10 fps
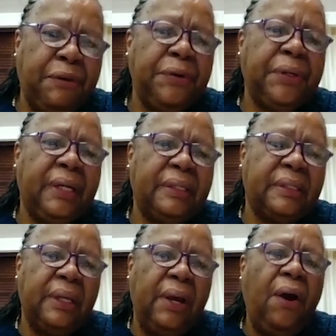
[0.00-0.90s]

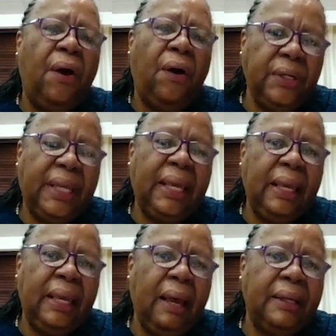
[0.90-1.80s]
focus on
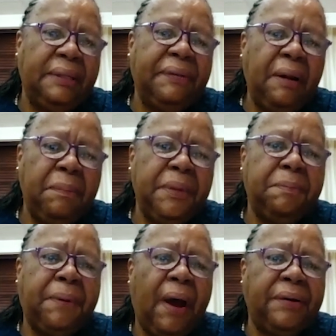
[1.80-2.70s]
key
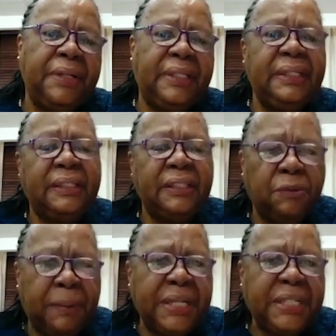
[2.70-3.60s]
development priorities,
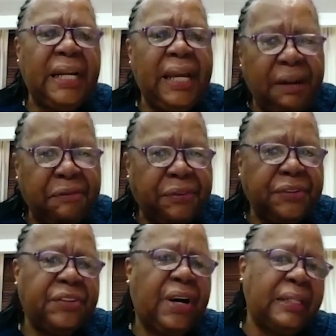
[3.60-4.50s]
especially
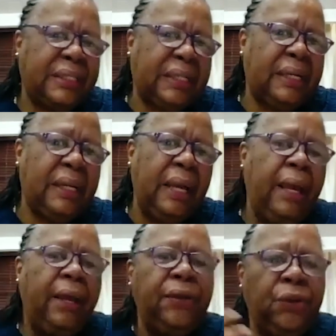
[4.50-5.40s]
infrastructure,
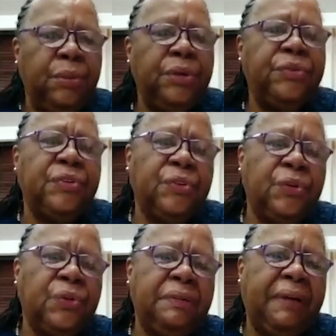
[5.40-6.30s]
human
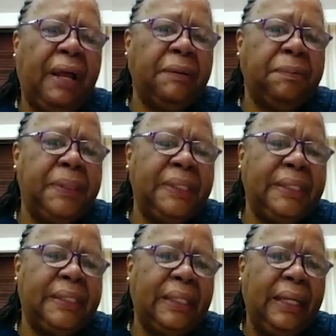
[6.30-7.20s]
resource
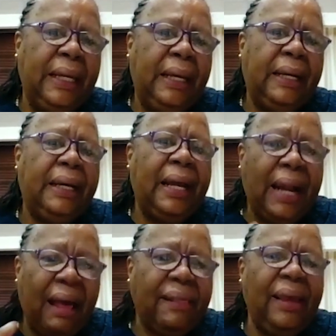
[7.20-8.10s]
development,
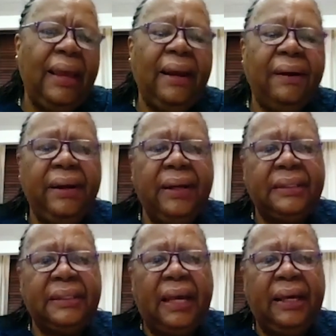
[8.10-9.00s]
and other
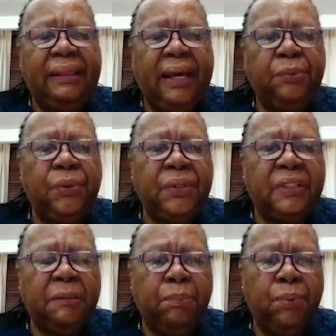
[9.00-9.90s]
areas that would
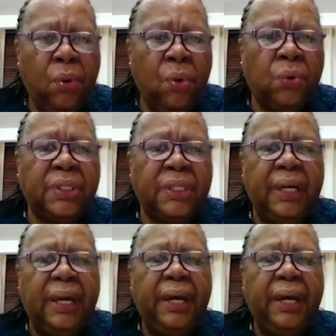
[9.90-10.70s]
support